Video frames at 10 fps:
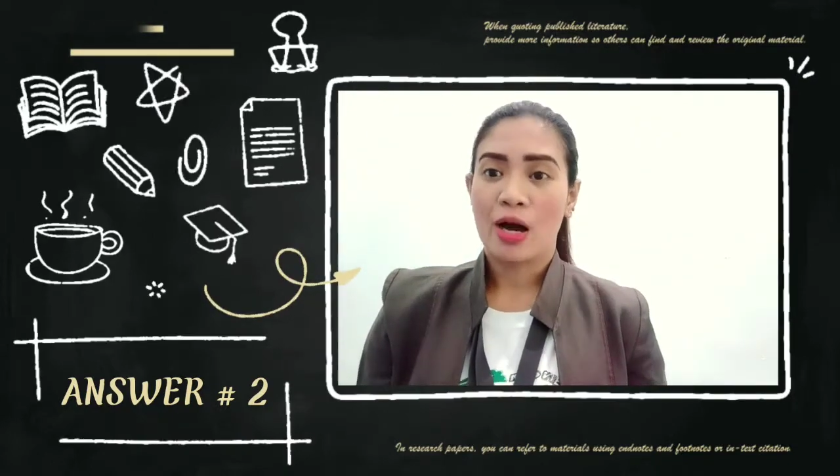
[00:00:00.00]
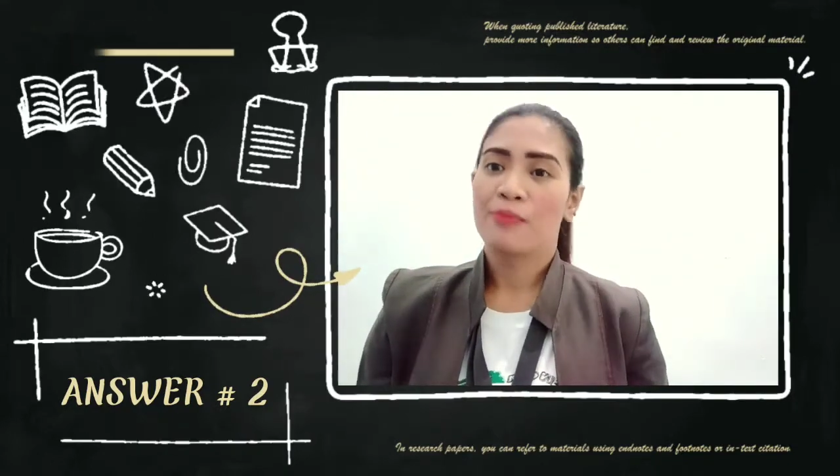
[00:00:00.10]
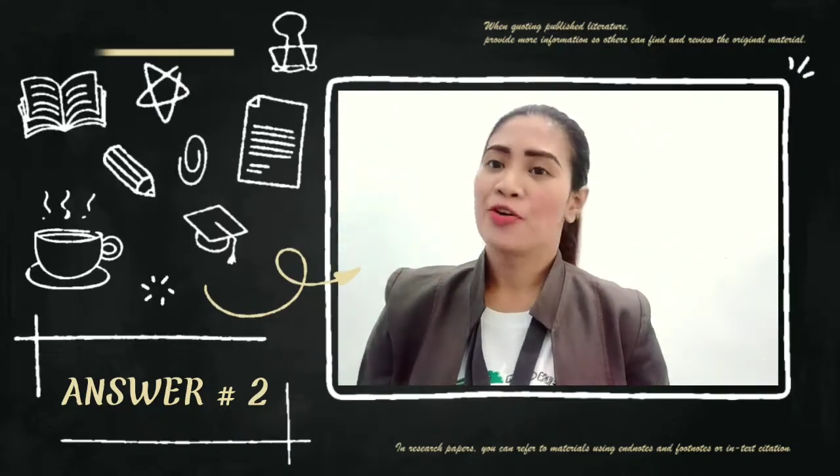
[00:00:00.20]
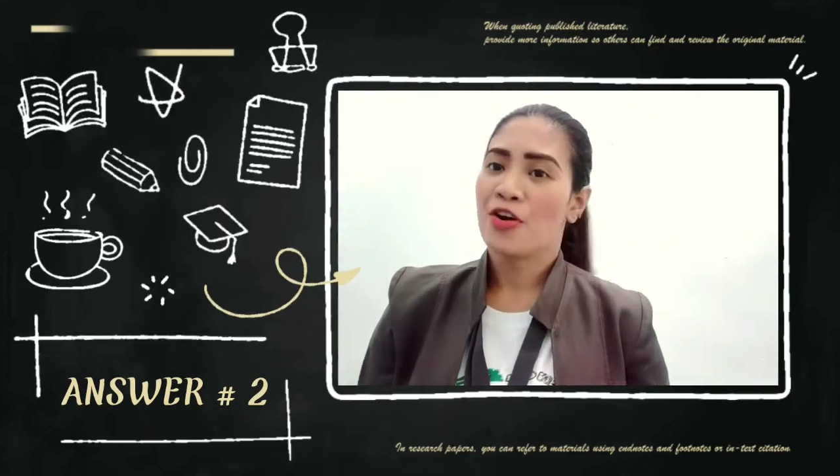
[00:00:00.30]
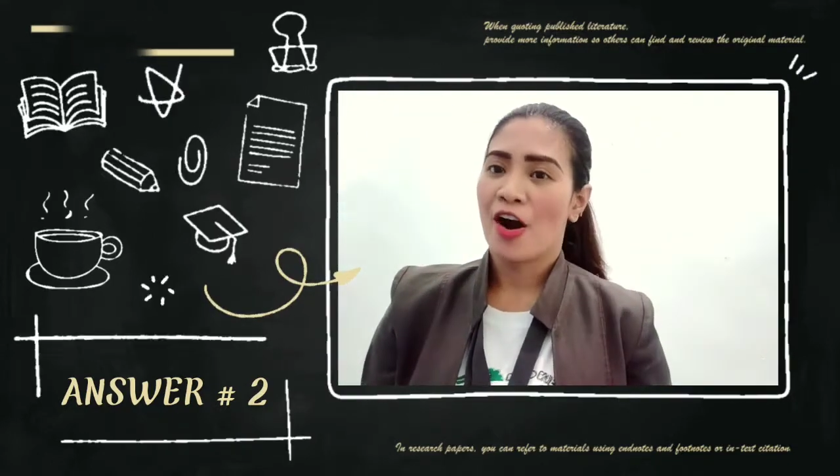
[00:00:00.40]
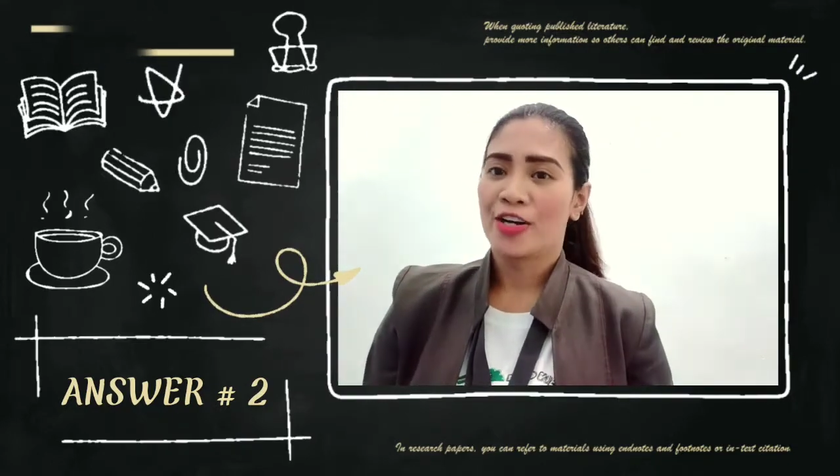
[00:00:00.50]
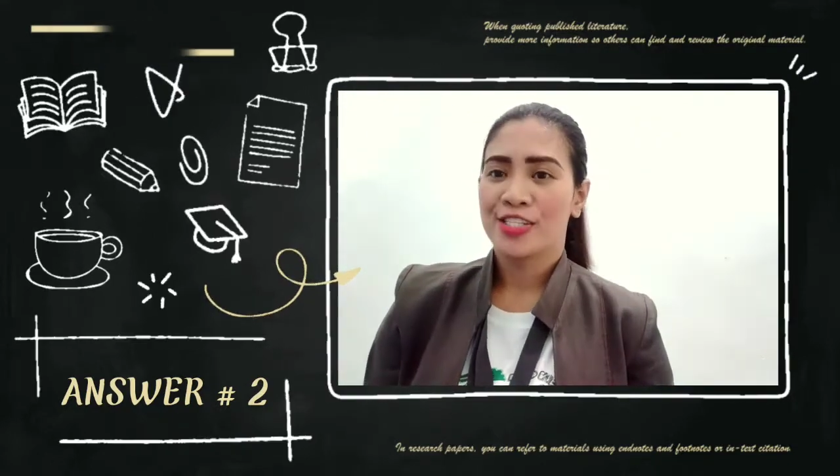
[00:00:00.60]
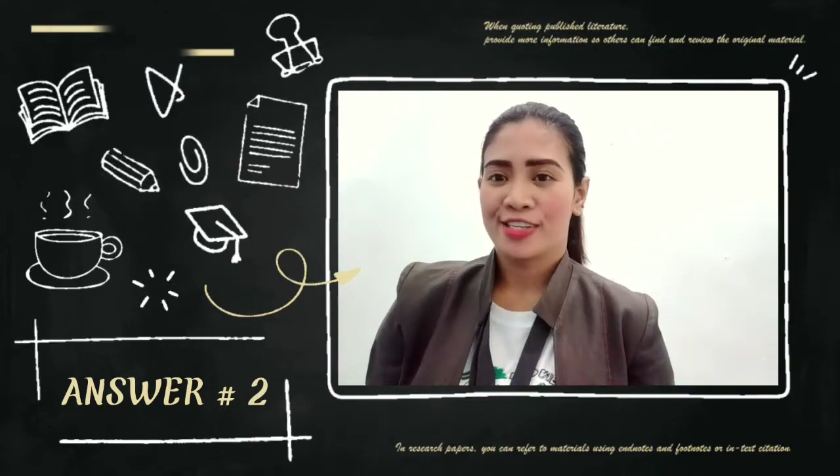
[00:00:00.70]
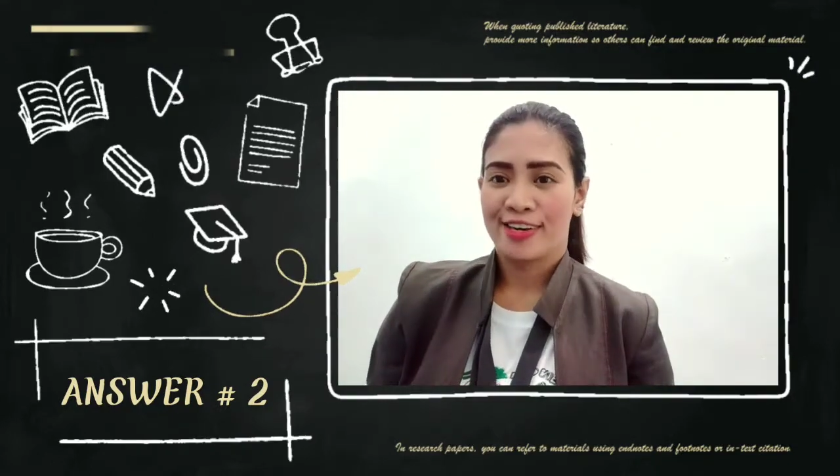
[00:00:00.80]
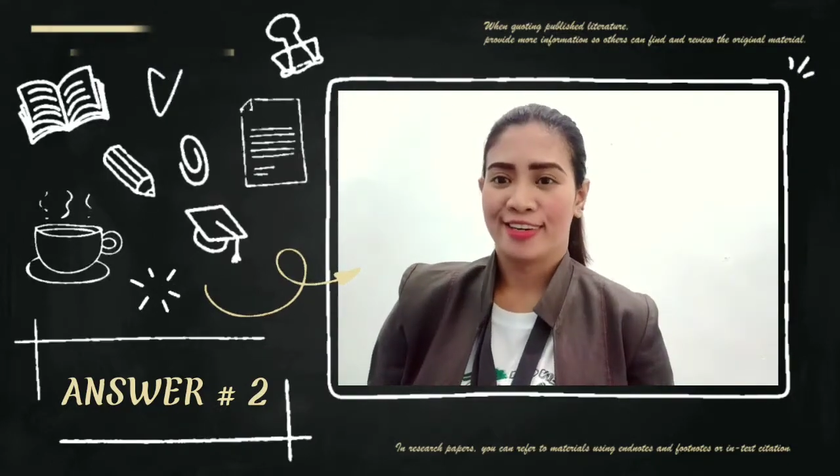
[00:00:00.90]
of her
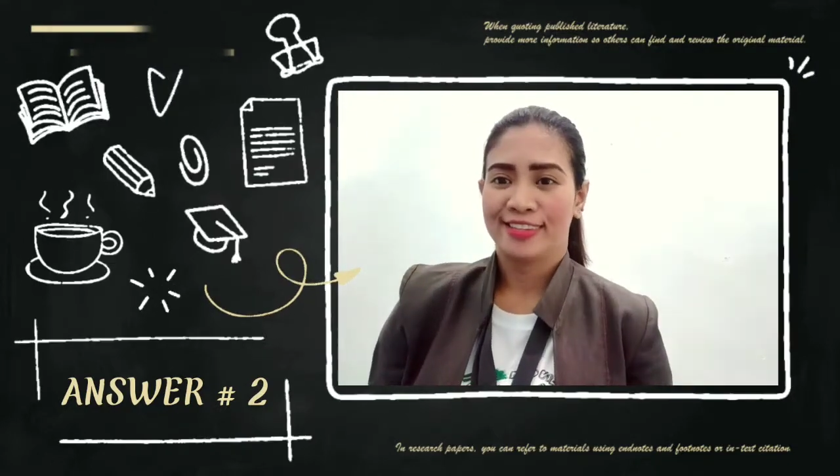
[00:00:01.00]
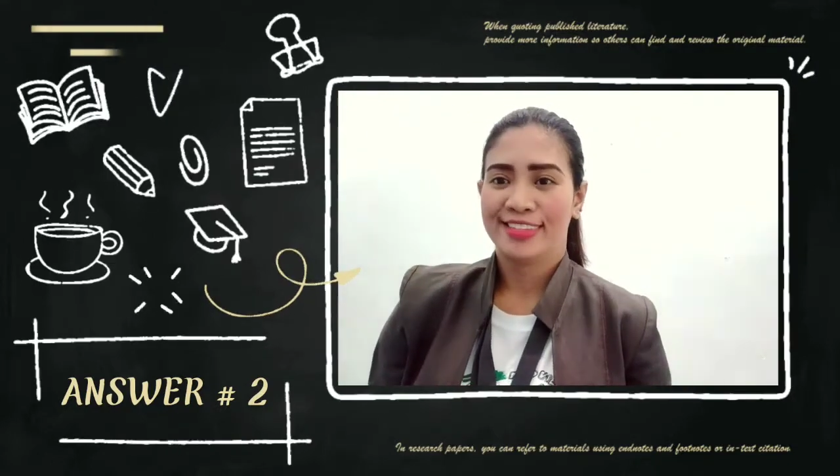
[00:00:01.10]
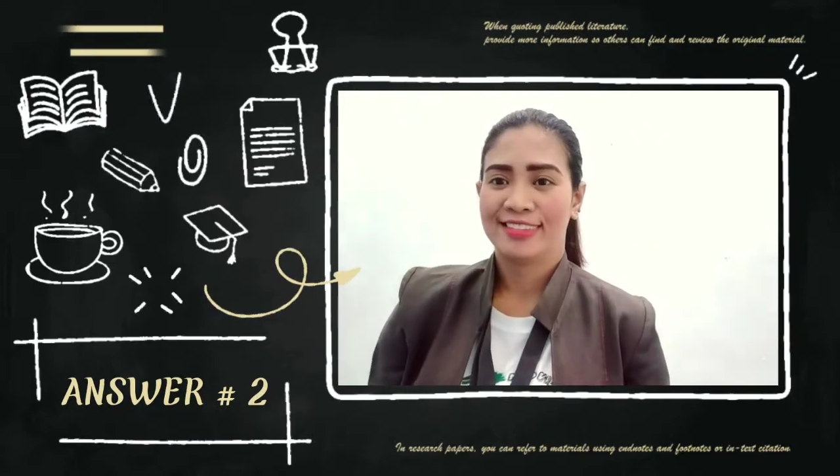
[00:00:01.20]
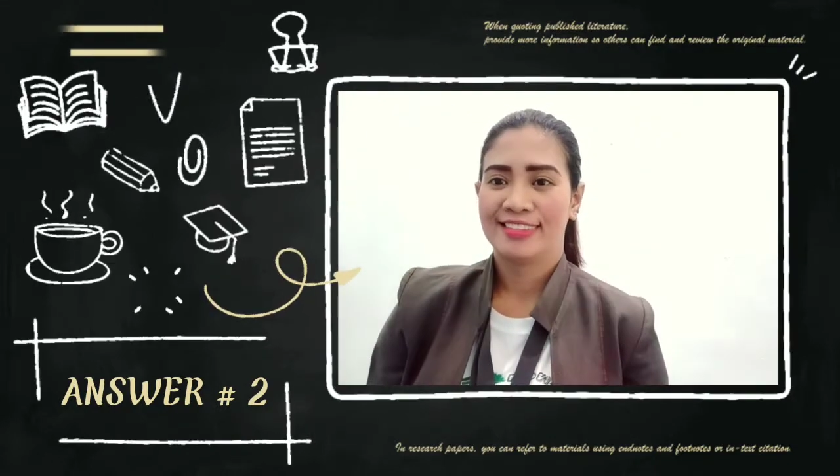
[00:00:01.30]
article,